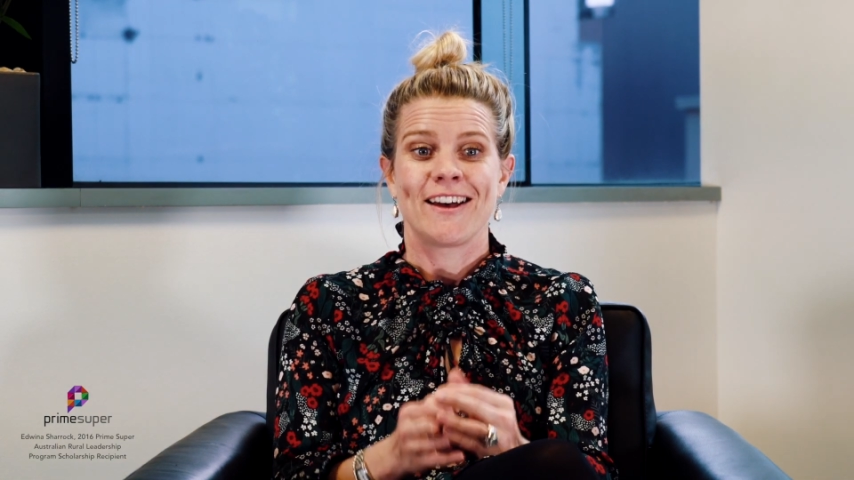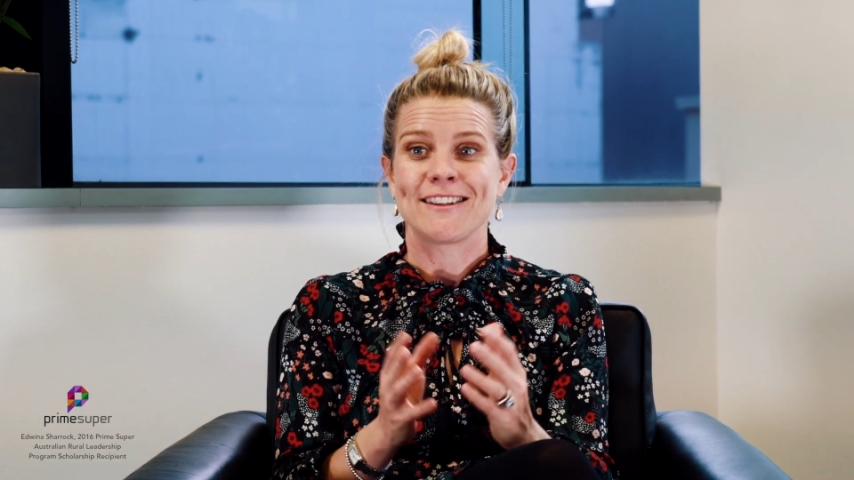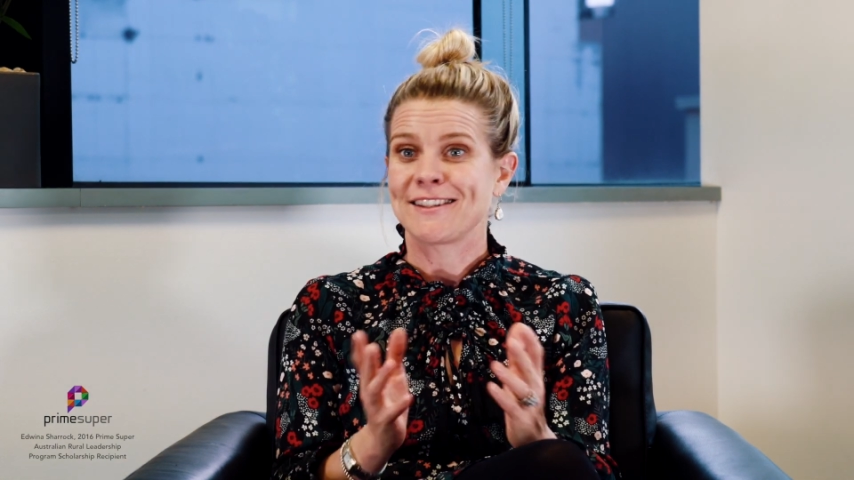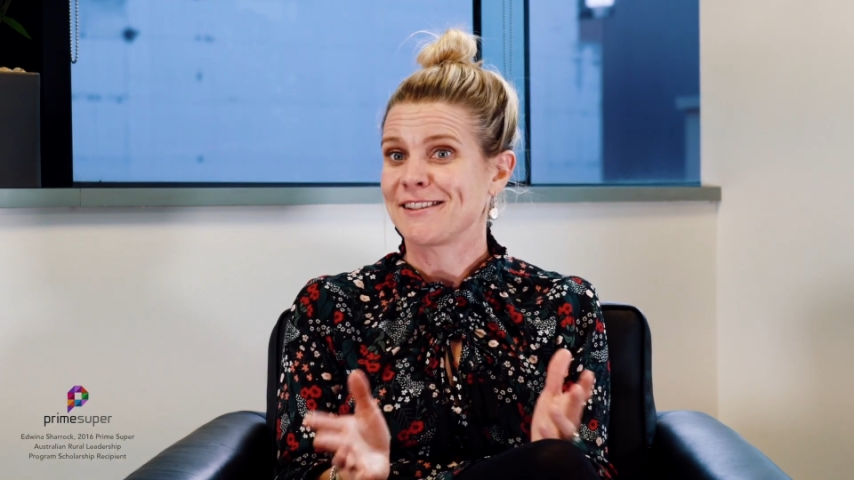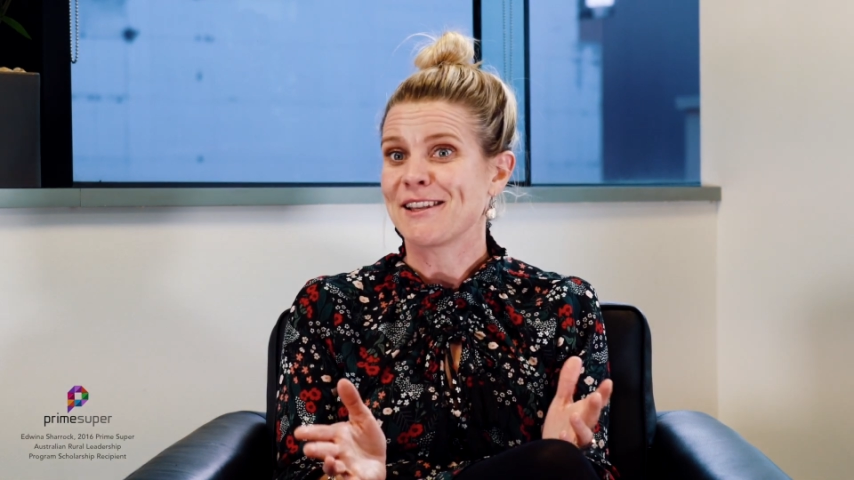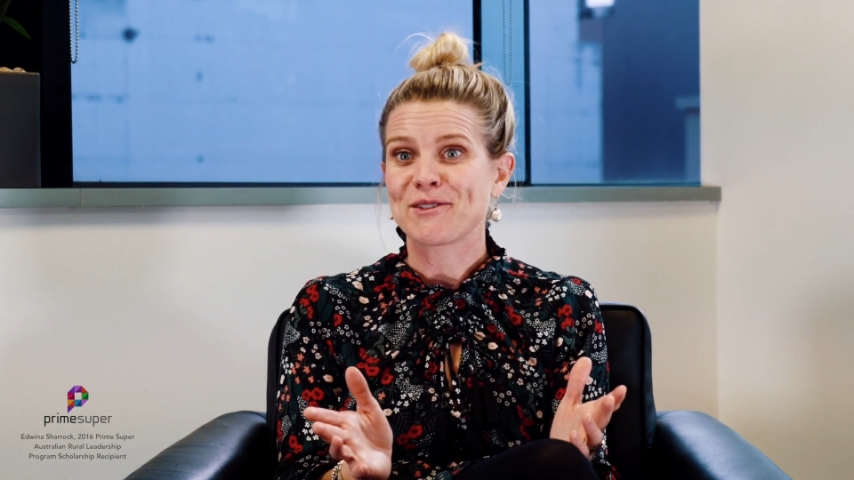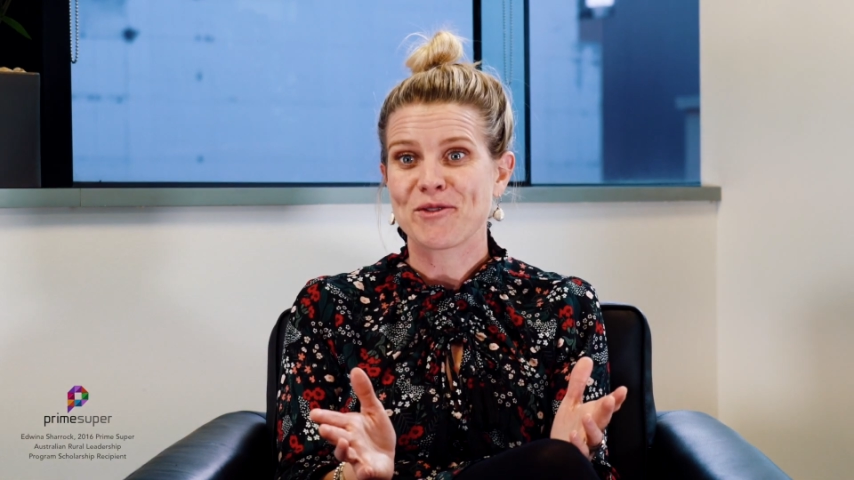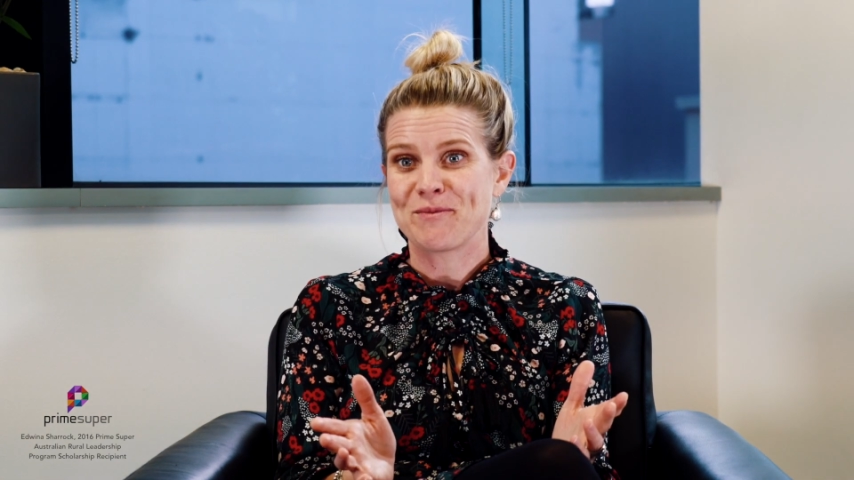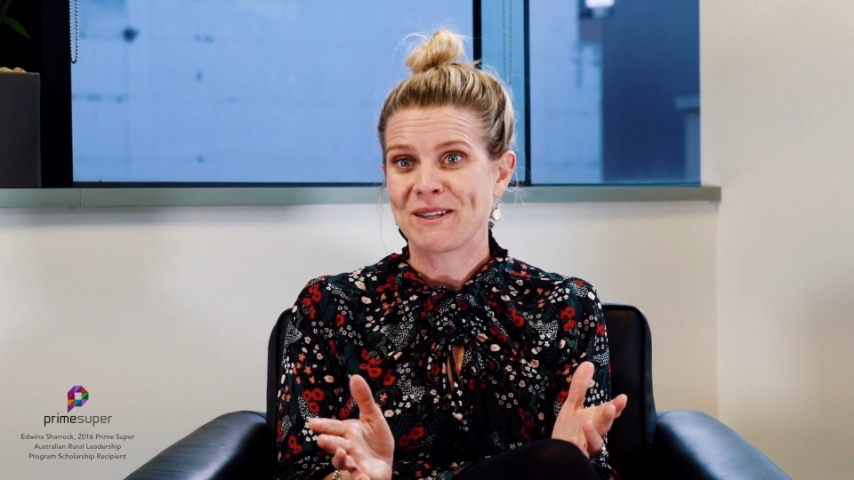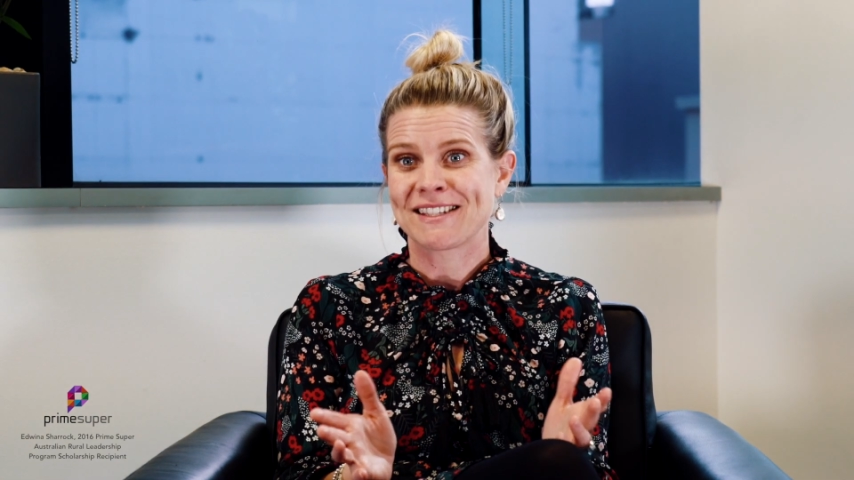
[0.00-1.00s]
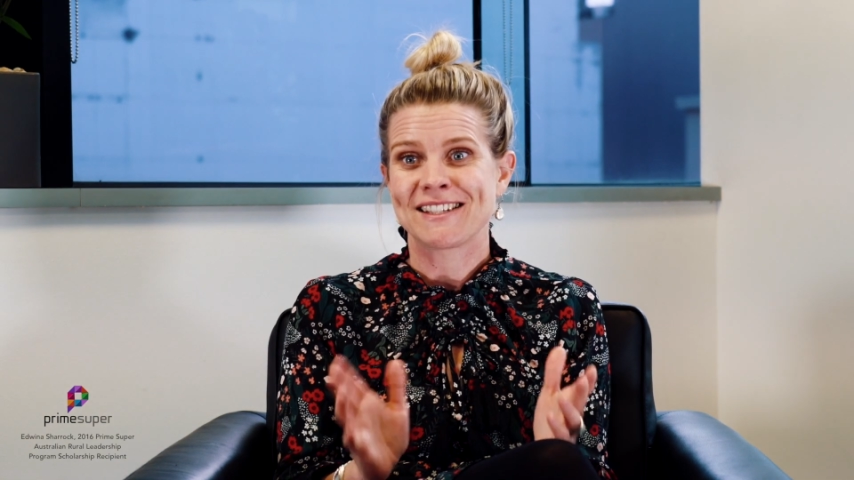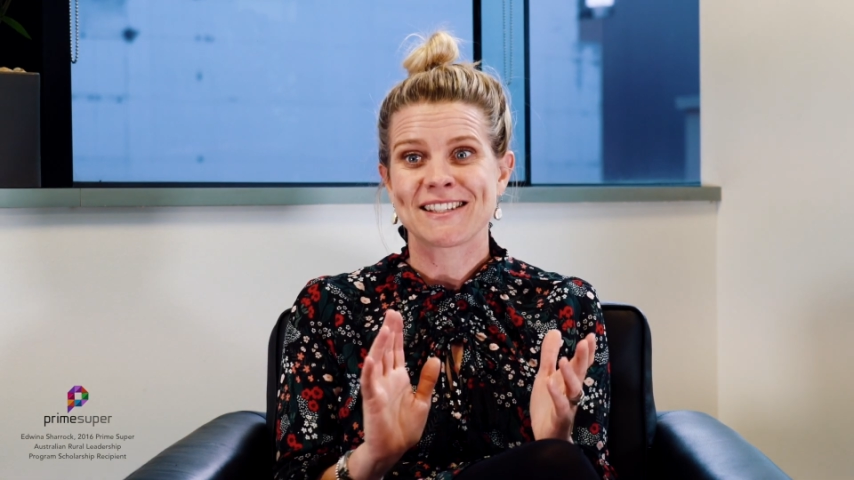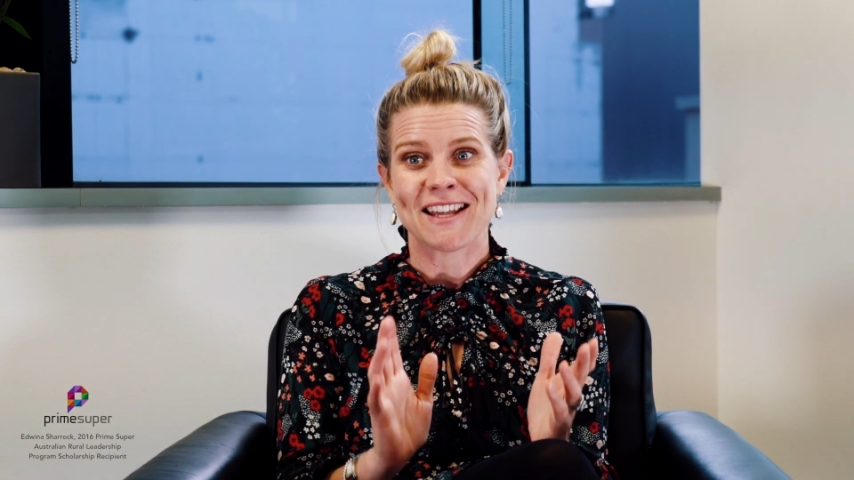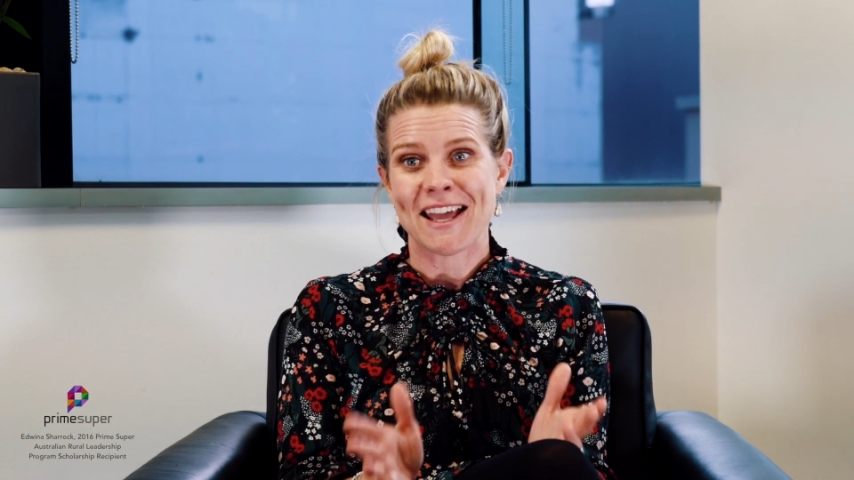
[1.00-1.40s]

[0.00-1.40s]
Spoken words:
a successful business